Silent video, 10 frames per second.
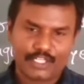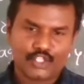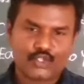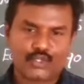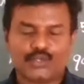
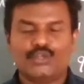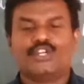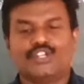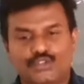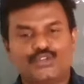So
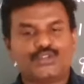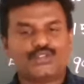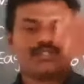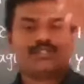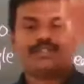those
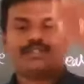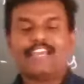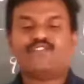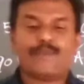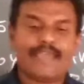
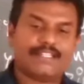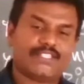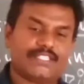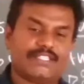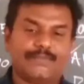lifespans
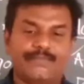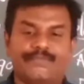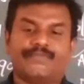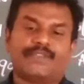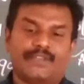
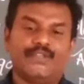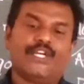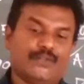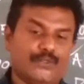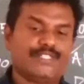you
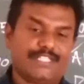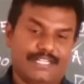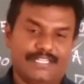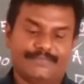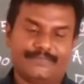have to
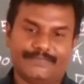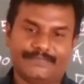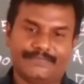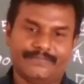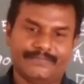study.
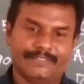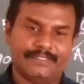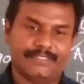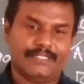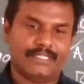
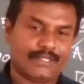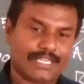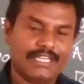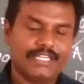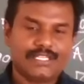
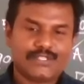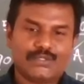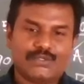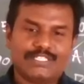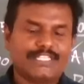Okay.
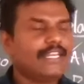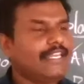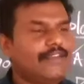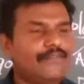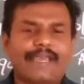So
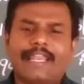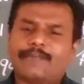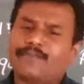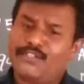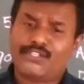generally, while I
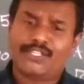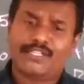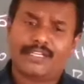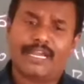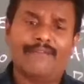am
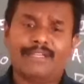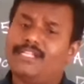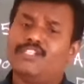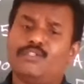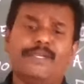teaching, I will
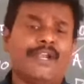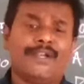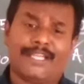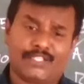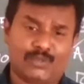teach
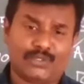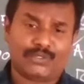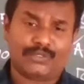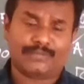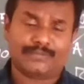beyond textbook.